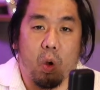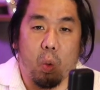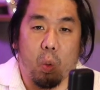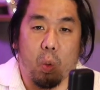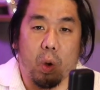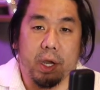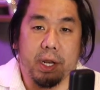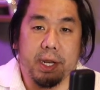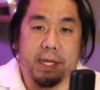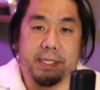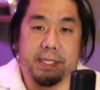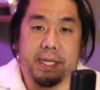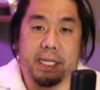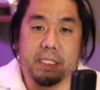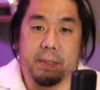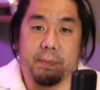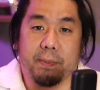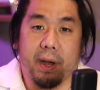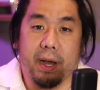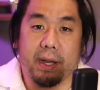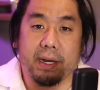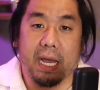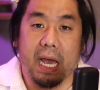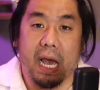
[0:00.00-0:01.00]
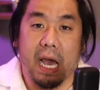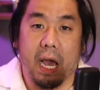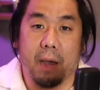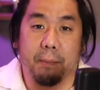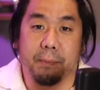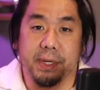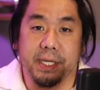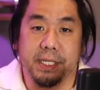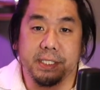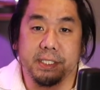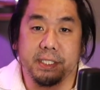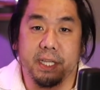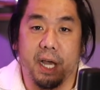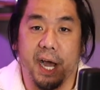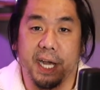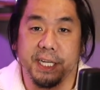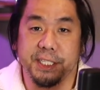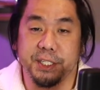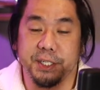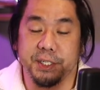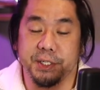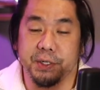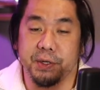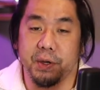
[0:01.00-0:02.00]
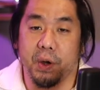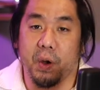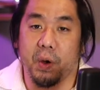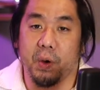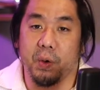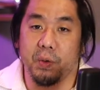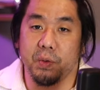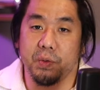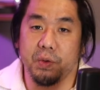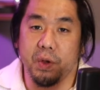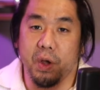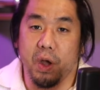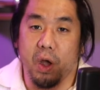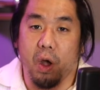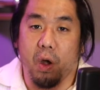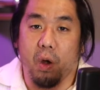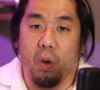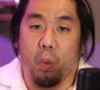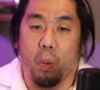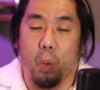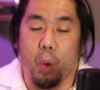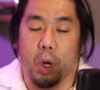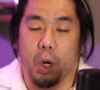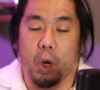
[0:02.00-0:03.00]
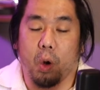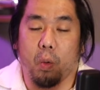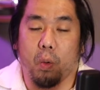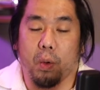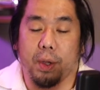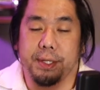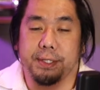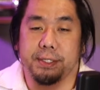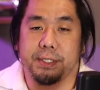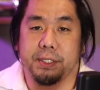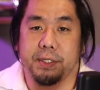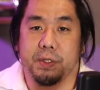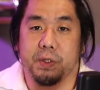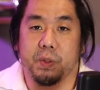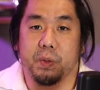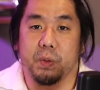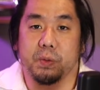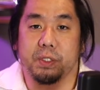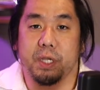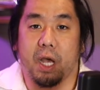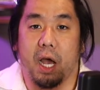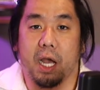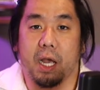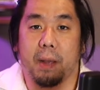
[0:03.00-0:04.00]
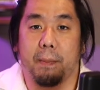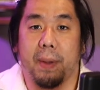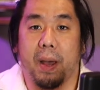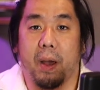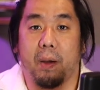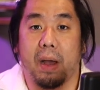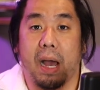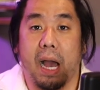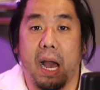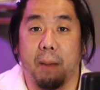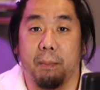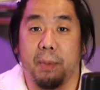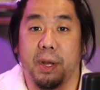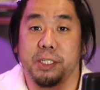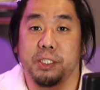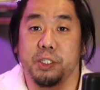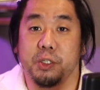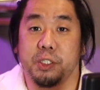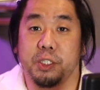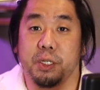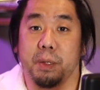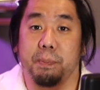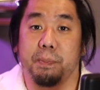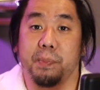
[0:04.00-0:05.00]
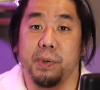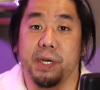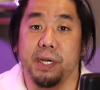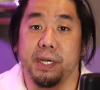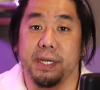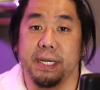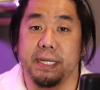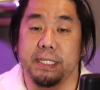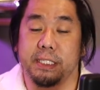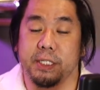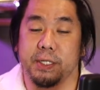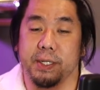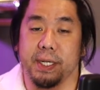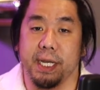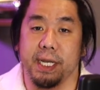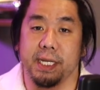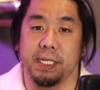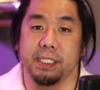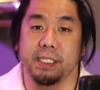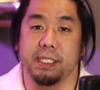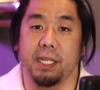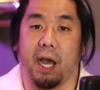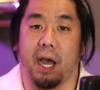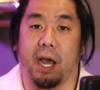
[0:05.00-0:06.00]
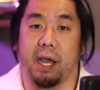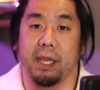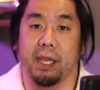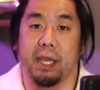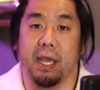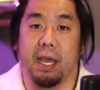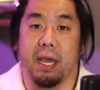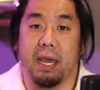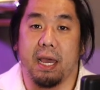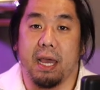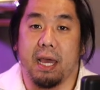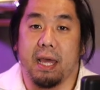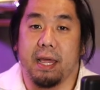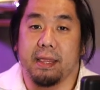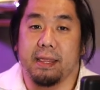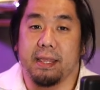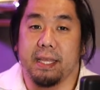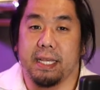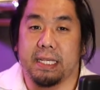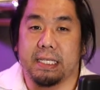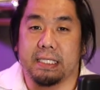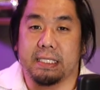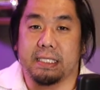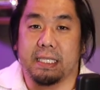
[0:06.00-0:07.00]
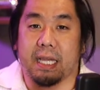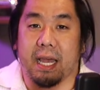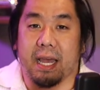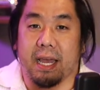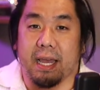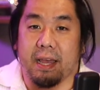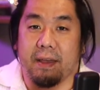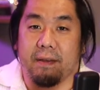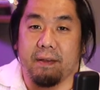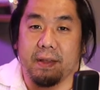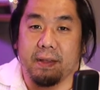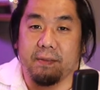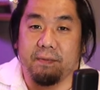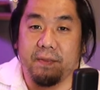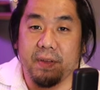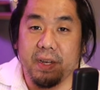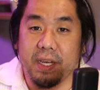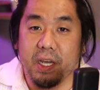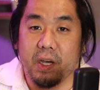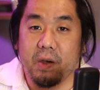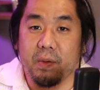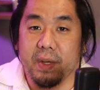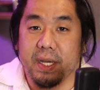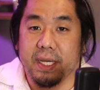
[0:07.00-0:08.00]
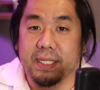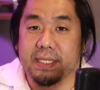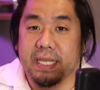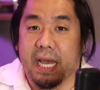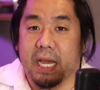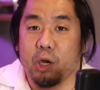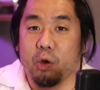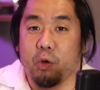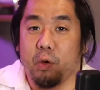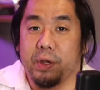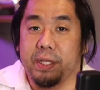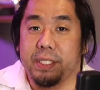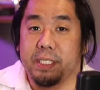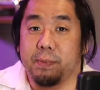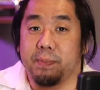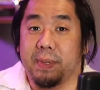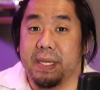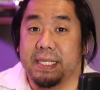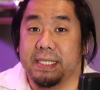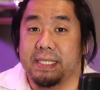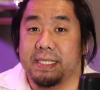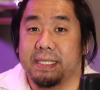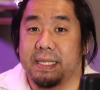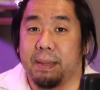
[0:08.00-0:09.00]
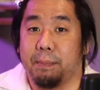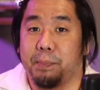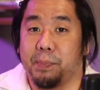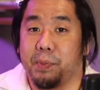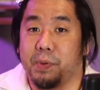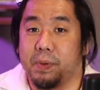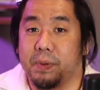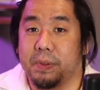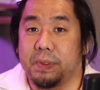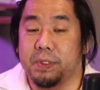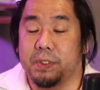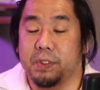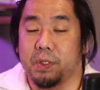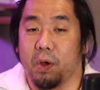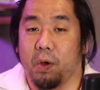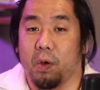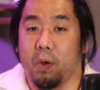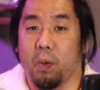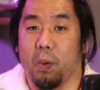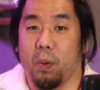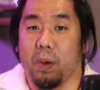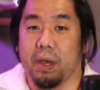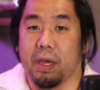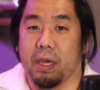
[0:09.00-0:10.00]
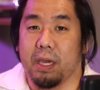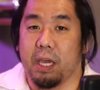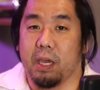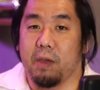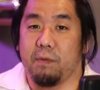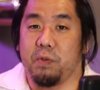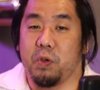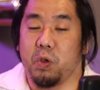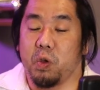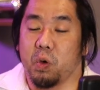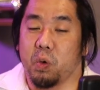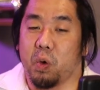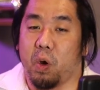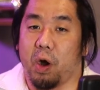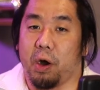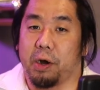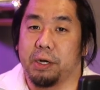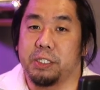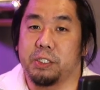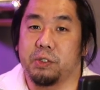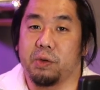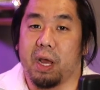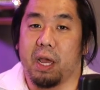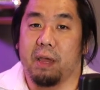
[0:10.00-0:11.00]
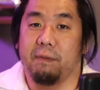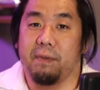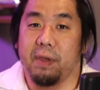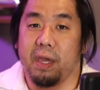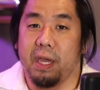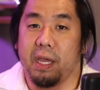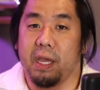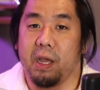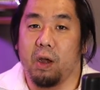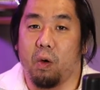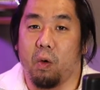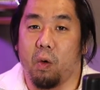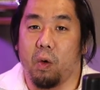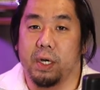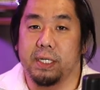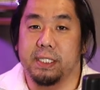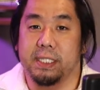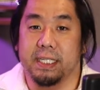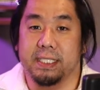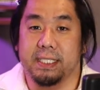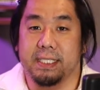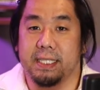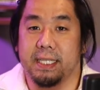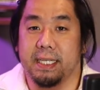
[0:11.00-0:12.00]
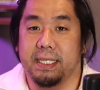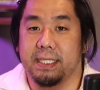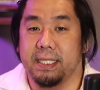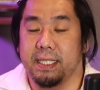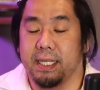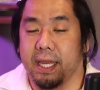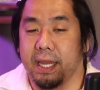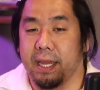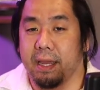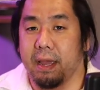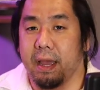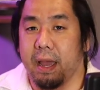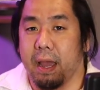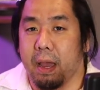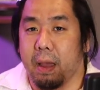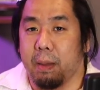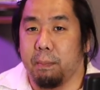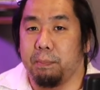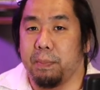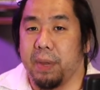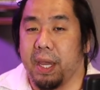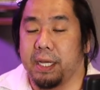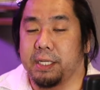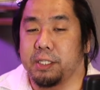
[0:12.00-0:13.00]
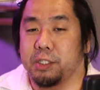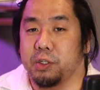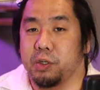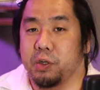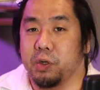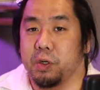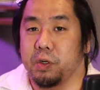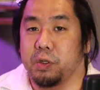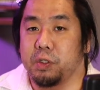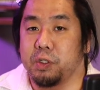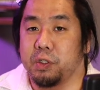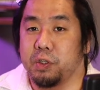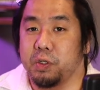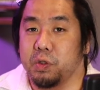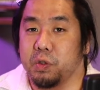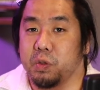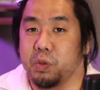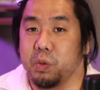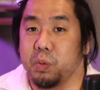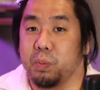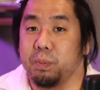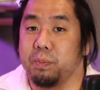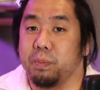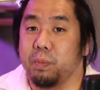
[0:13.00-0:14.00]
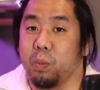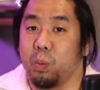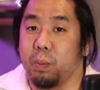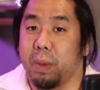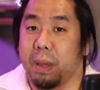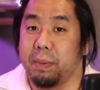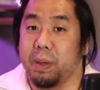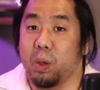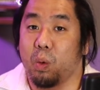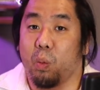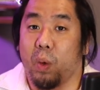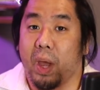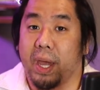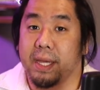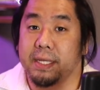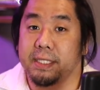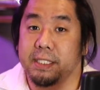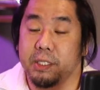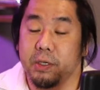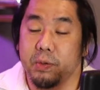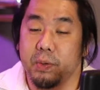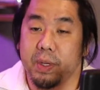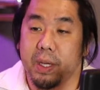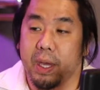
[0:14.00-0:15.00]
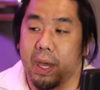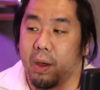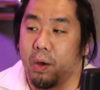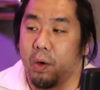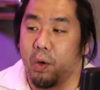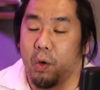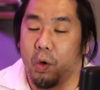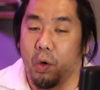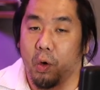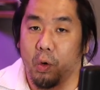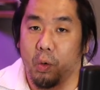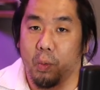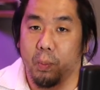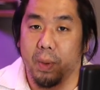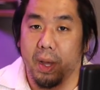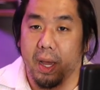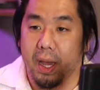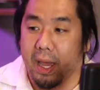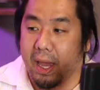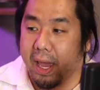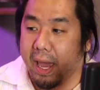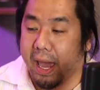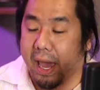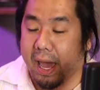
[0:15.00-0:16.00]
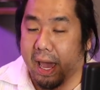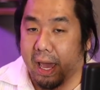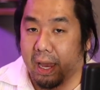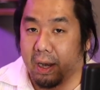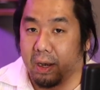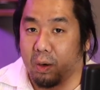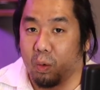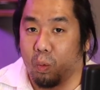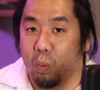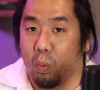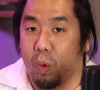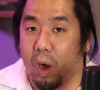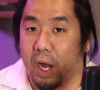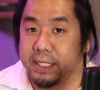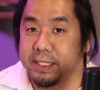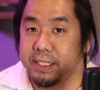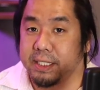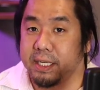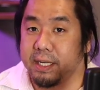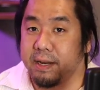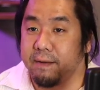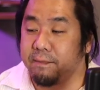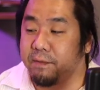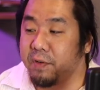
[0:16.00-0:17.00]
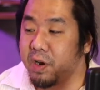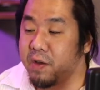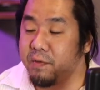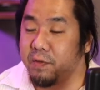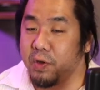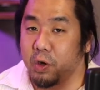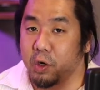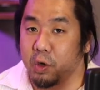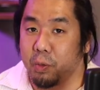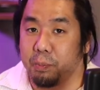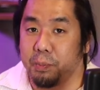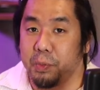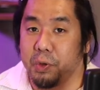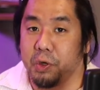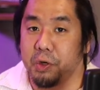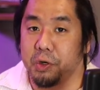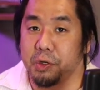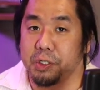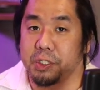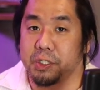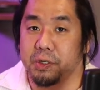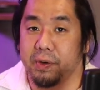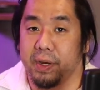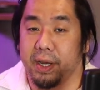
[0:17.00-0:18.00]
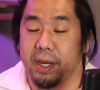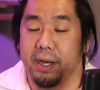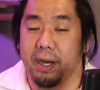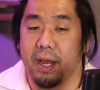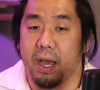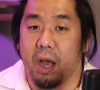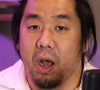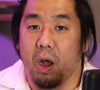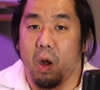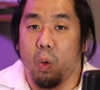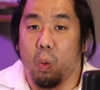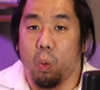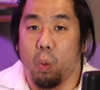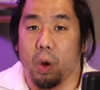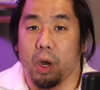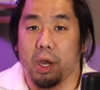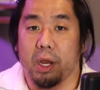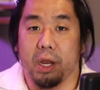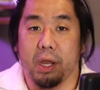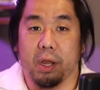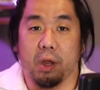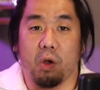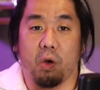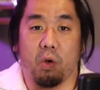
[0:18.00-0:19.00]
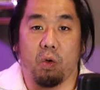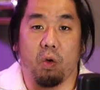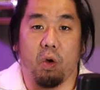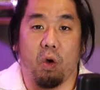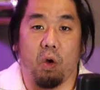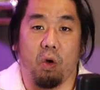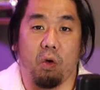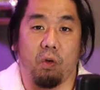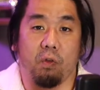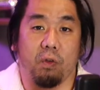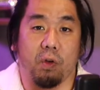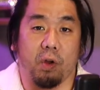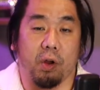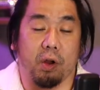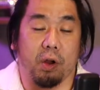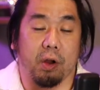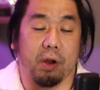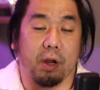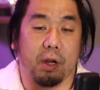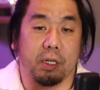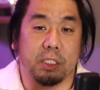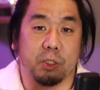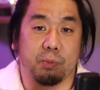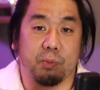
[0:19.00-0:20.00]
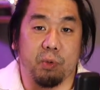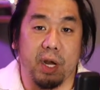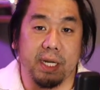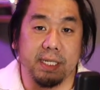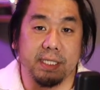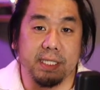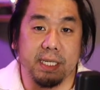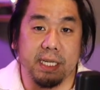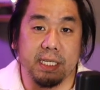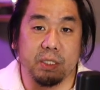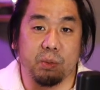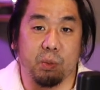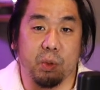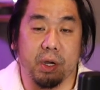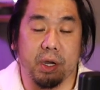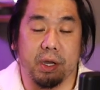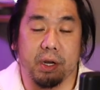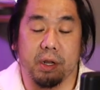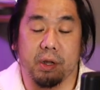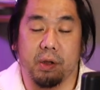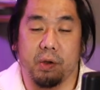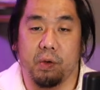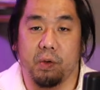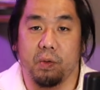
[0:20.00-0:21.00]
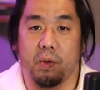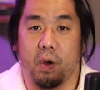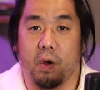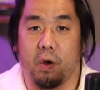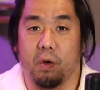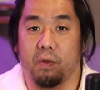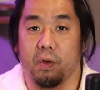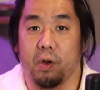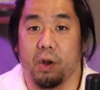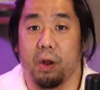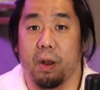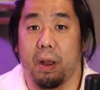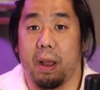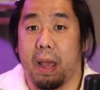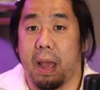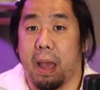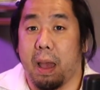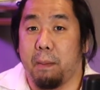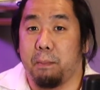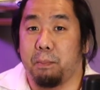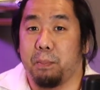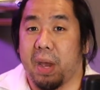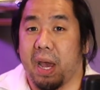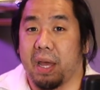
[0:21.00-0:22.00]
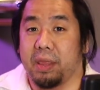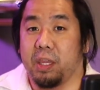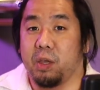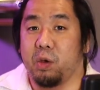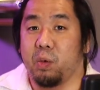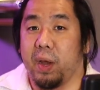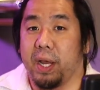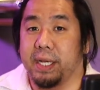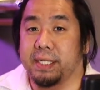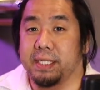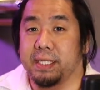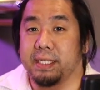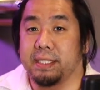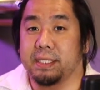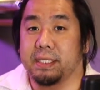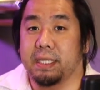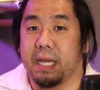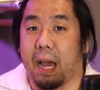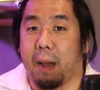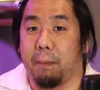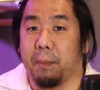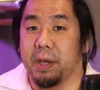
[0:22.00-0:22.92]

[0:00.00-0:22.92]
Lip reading: We're going to touch upon how many stocks you should own. We're going to talk about how much you should put into each stock. This video is not going to be simple, so if you are driving or just listening, make sure to maybe wait until you get home and watch it in front of your computer screen. We're going to go over spreadsheets. We're going to go over math equations.